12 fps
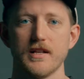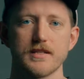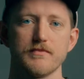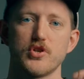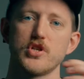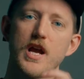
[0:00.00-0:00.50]

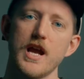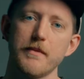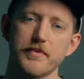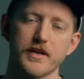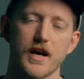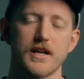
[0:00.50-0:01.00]
some
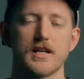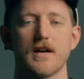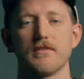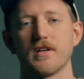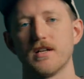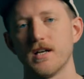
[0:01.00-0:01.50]
shape, kind of
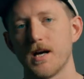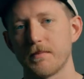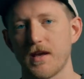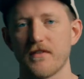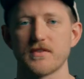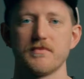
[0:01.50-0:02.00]
covered it up,
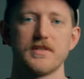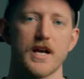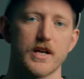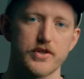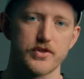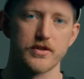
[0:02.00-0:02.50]
gave some
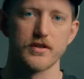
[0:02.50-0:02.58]
texture.